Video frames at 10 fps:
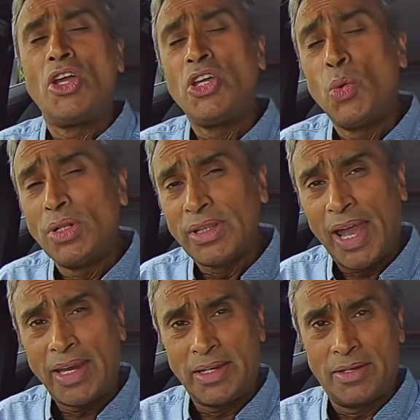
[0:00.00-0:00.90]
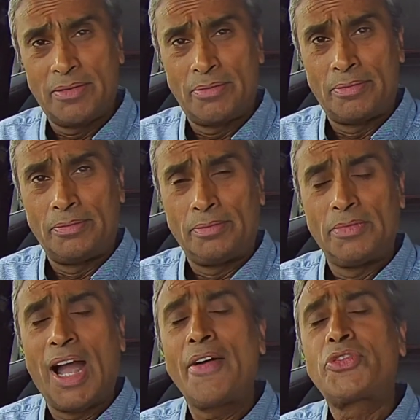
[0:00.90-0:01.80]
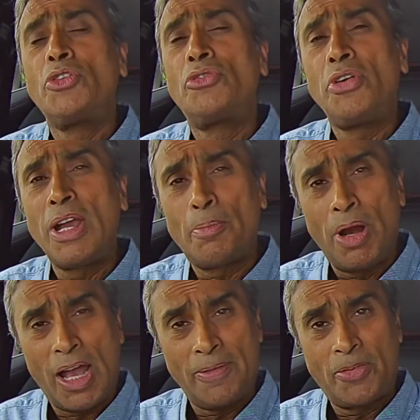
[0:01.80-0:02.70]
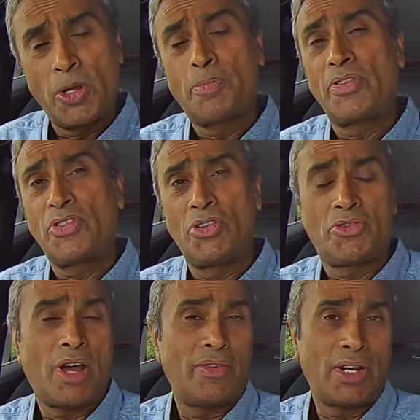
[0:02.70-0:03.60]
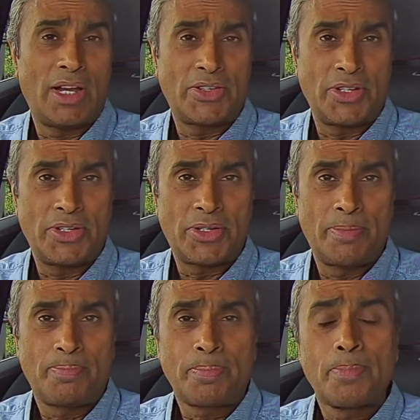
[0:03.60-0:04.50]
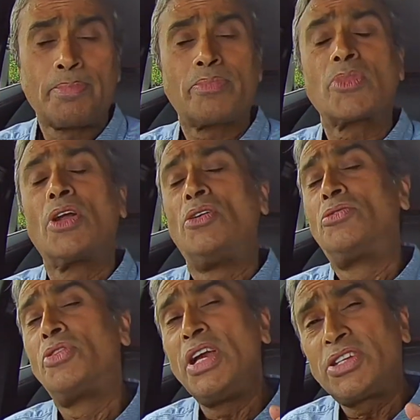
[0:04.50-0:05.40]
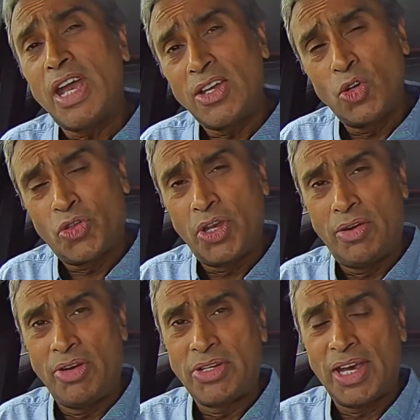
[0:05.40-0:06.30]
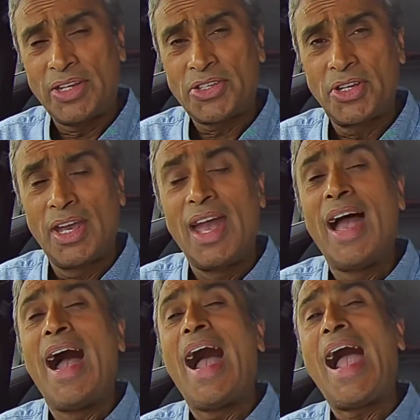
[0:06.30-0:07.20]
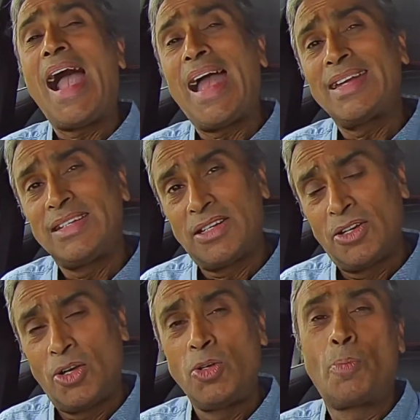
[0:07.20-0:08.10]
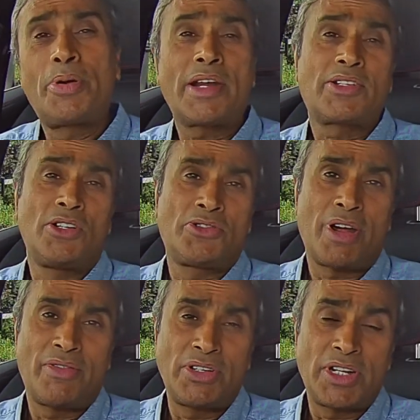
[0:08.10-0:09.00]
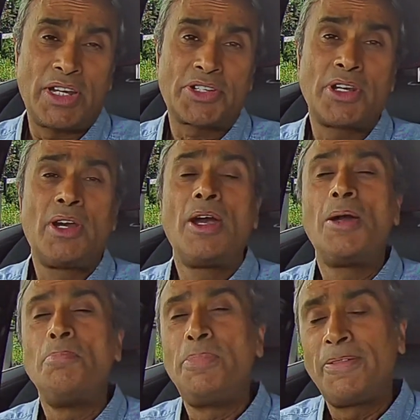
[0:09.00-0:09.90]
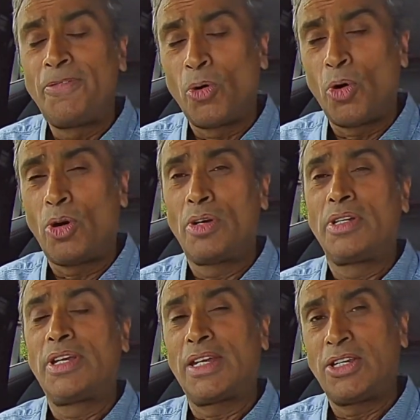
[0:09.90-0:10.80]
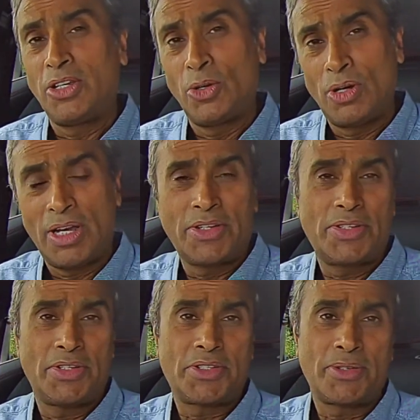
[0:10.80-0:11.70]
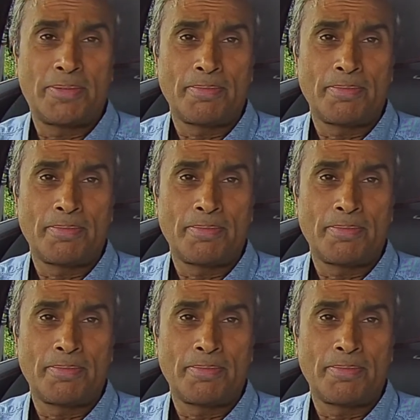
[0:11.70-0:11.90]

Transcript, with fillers: You will then have to reapply for your provisional driving license, retake your theory test and your practical driving test before getting your license.